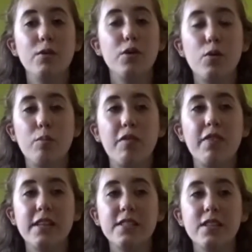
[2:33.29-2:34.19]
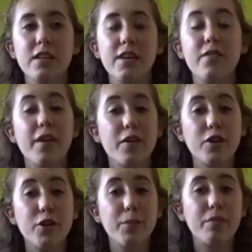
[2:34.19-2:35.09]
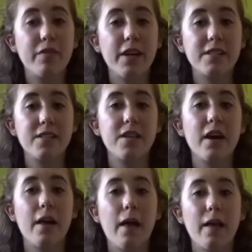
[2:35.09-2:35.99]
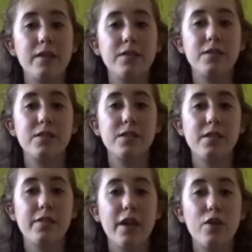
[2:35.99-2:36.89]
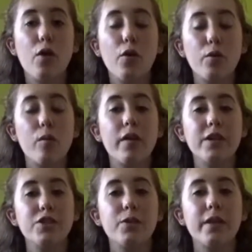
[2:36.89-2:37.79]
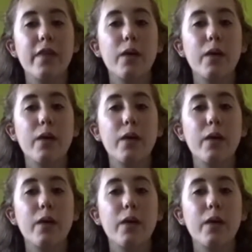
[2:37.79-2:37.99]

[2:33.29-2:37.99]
Your professor, if they are a good professor and they know what they're doing,